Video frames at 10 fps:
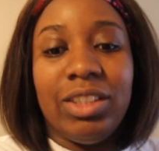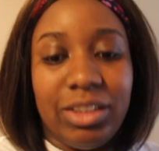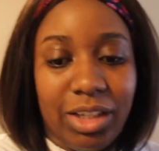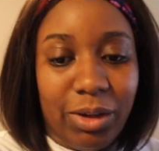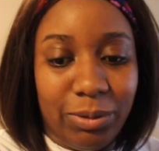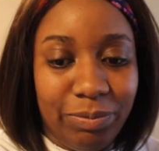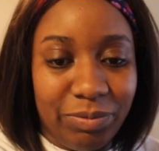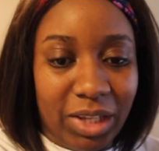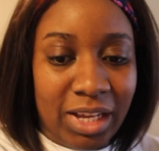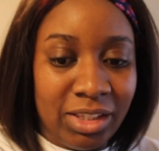So,
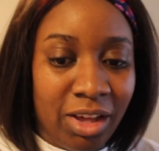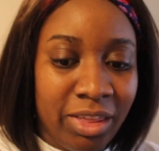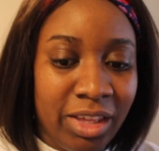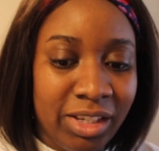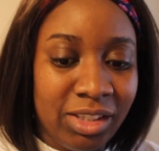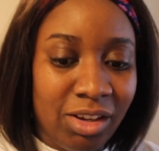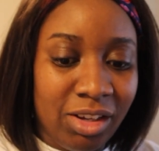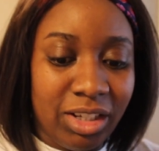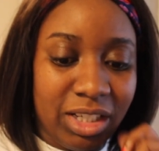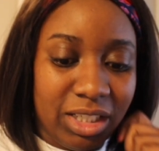I saw this
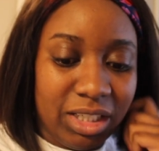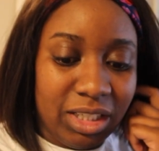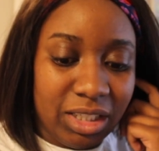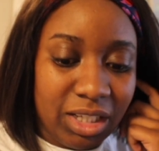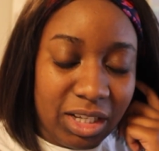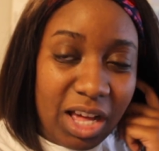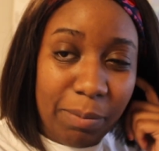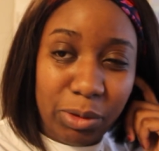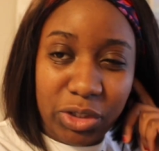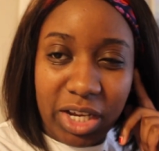on a
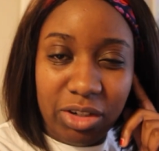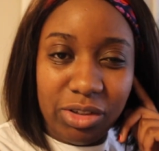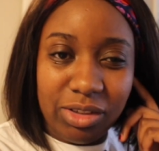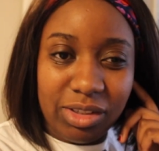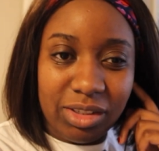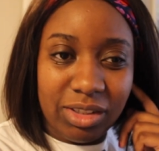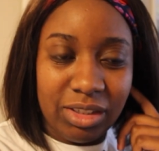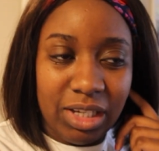couple channels.